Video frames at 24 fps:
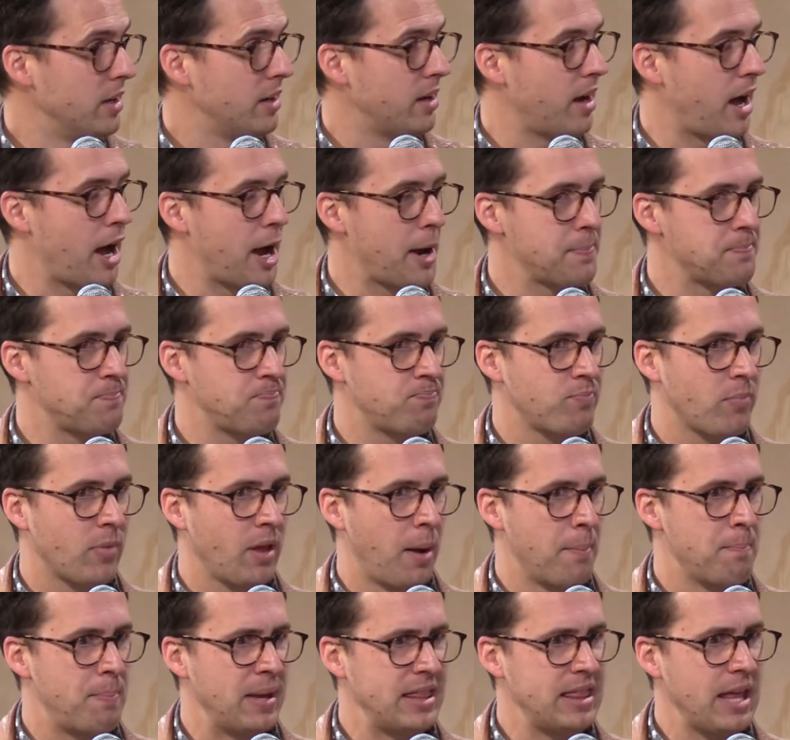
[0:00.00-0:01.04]

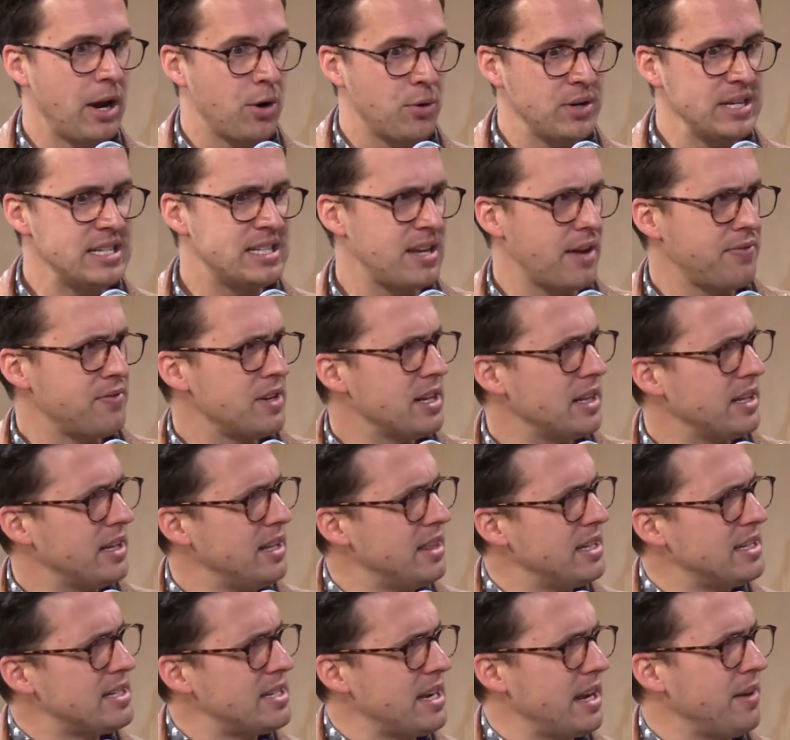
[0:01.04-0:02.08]
But there is definitely
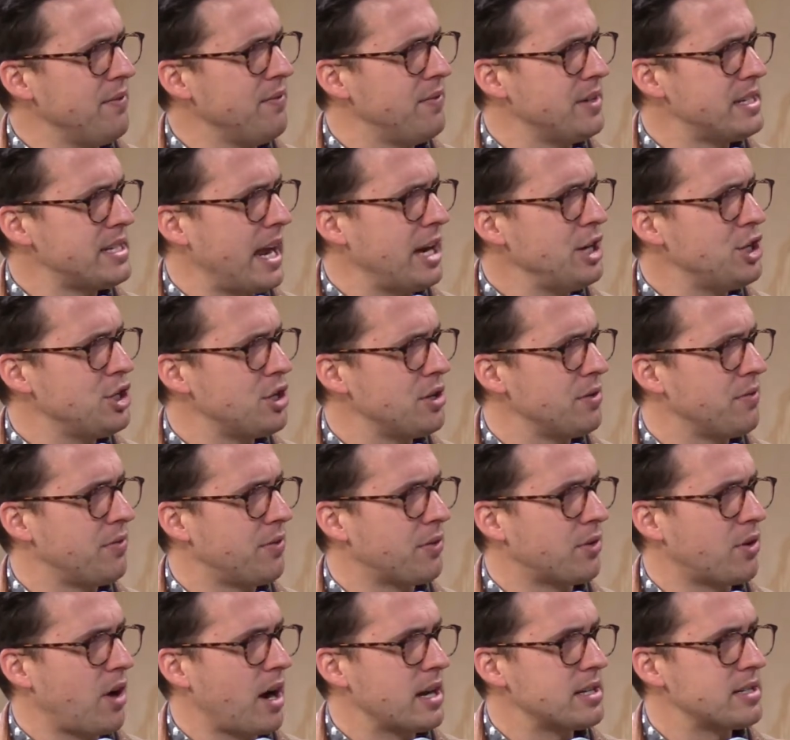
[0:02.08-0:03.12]
this invitation
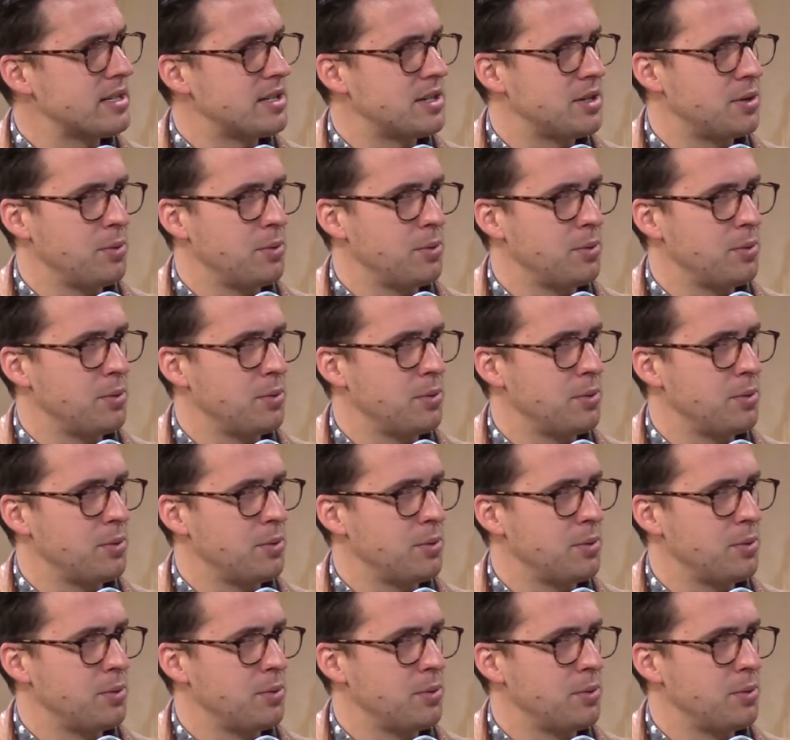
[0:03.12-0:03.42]
for us to